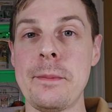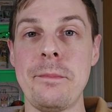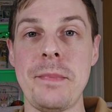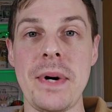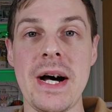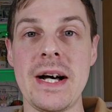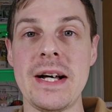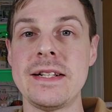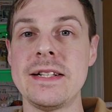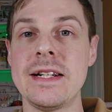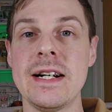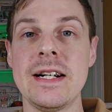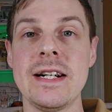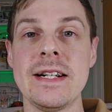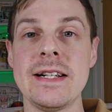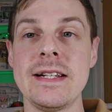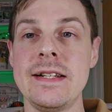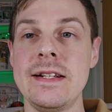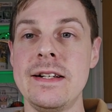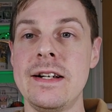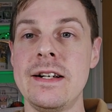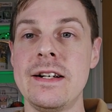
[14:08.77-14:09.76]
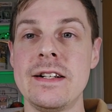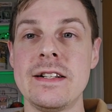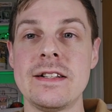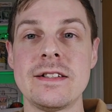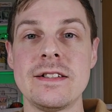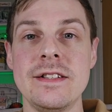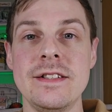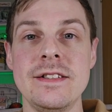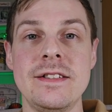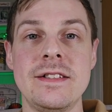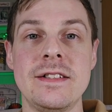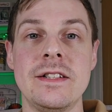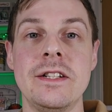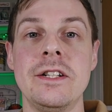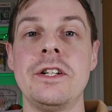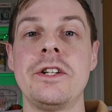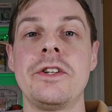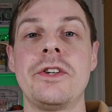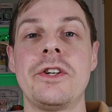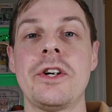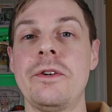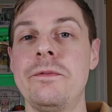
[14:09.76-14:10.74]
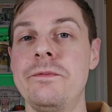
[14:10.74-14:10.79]
bad guy that's
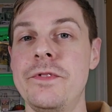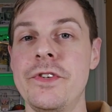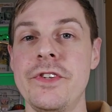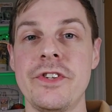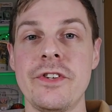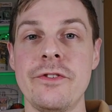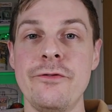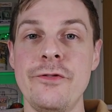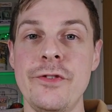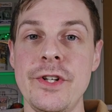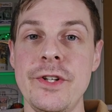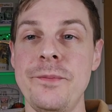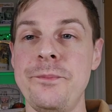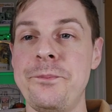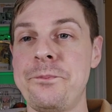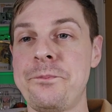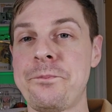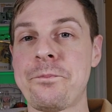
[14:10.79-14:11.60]
come for something.